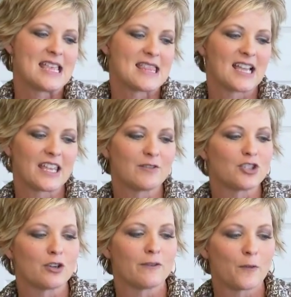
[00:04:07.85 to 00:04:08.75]
That
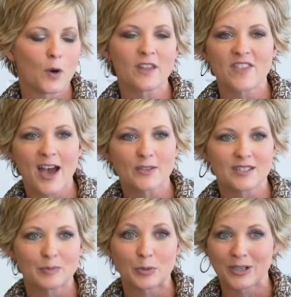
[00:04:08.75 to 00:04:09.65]
gives you
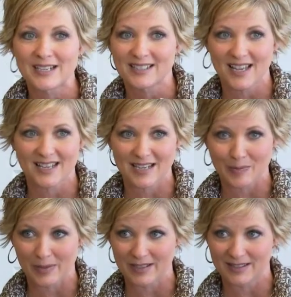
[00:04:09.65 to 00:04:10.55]
4,000 pre-designed
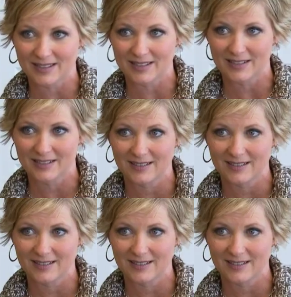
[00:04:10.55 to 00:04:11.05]
templates.